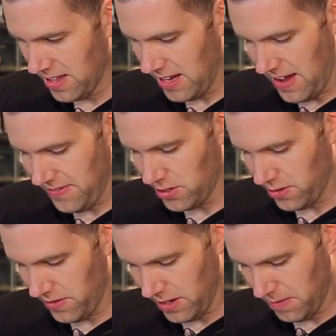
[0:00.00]
I have these
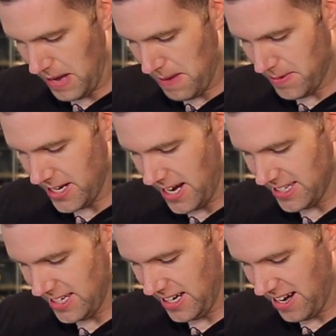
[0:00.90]
sort of little paper
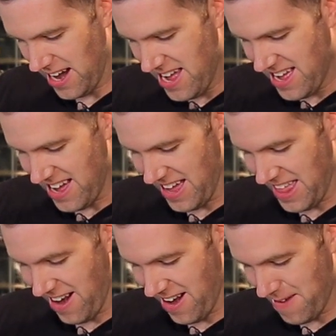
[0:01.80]
ties here.
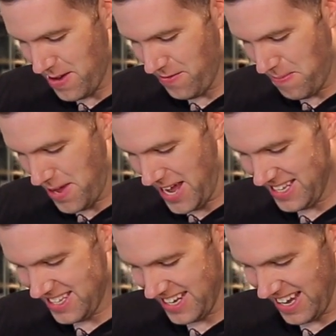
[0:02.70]
They are a bit of a
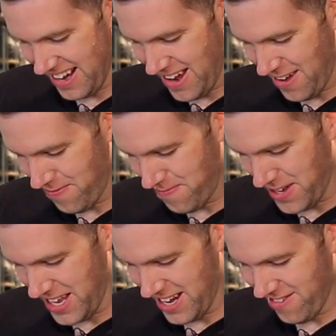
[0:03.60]
pain to get off,
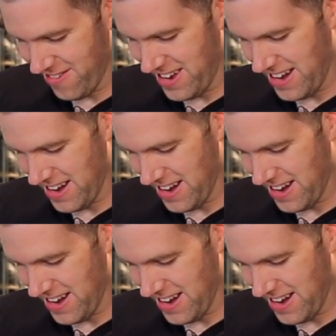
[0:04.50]
but you know what?